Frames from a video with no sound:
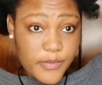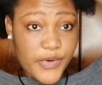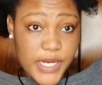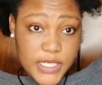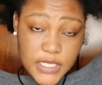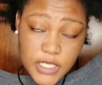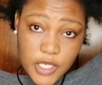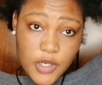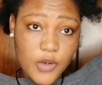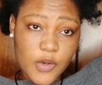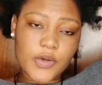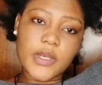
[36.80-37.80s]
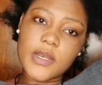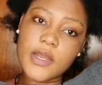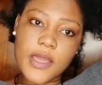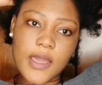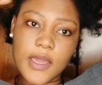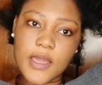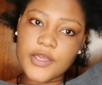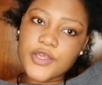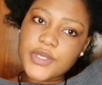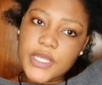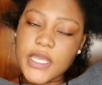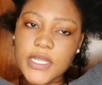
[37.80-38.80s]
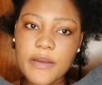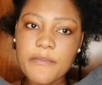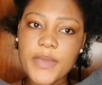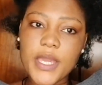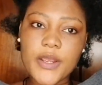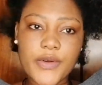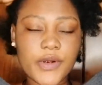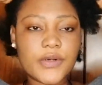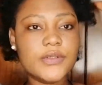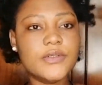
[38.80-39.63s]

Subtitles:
braiding your own hair, you need a mirror.